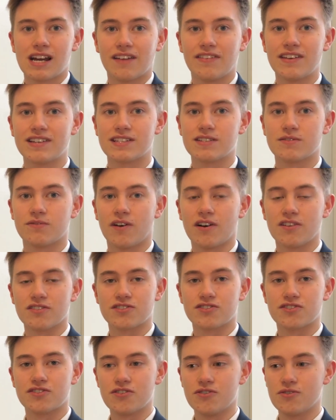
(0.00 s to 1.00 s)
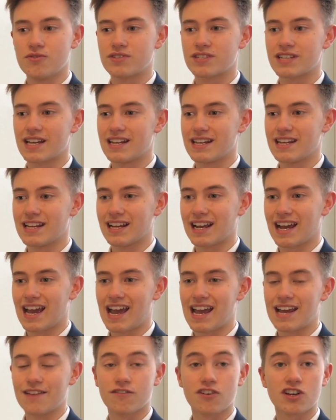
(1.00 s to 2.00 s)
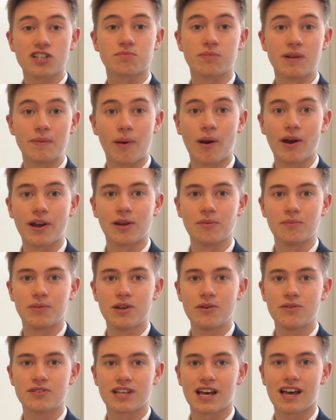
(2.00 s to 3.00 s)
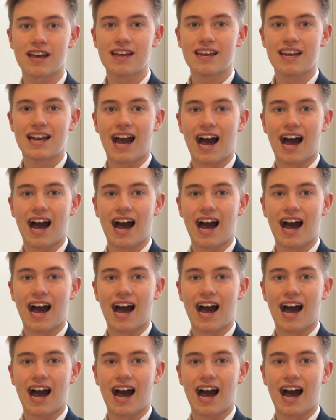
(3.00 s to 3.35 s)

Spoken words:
This advanced to sending a Raspberry Pi computer,